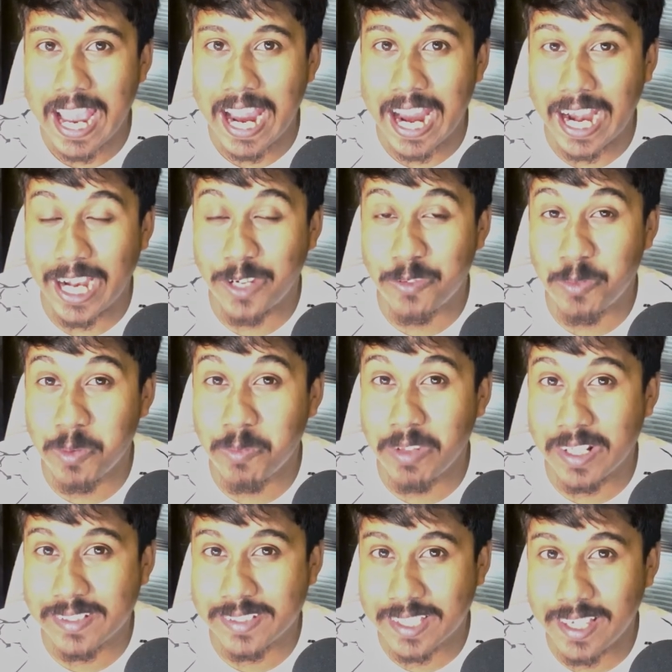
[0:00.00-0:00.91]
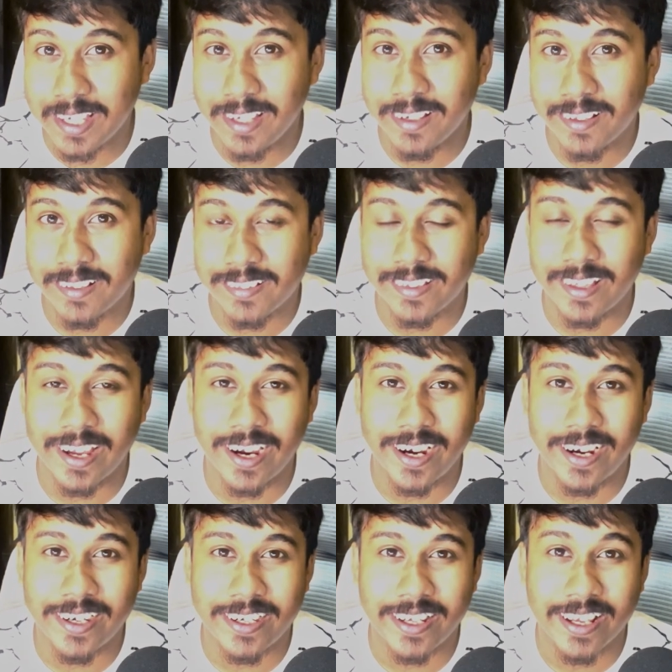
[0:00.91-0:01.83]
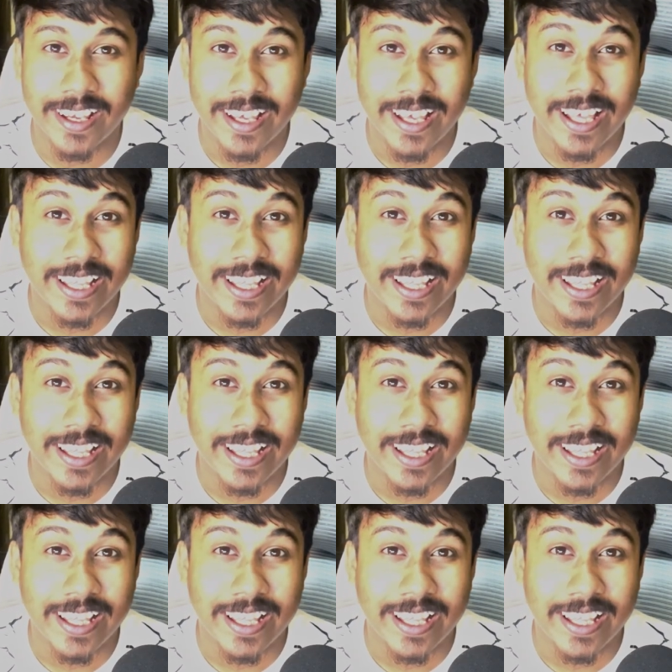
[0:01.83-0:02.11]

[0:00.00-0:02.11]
and we will see that